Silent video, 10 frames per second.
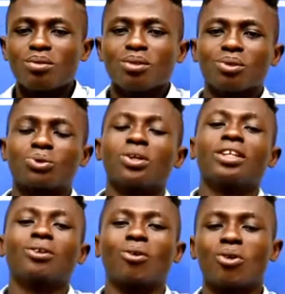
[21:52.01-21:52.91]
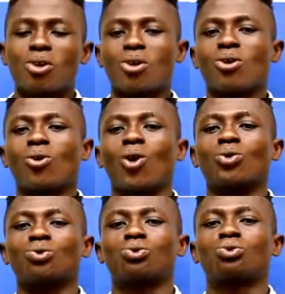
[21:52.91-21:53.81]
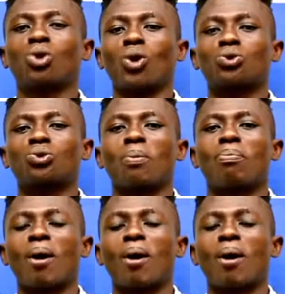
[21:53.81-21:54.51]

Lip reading: Tolino. Or doso pa.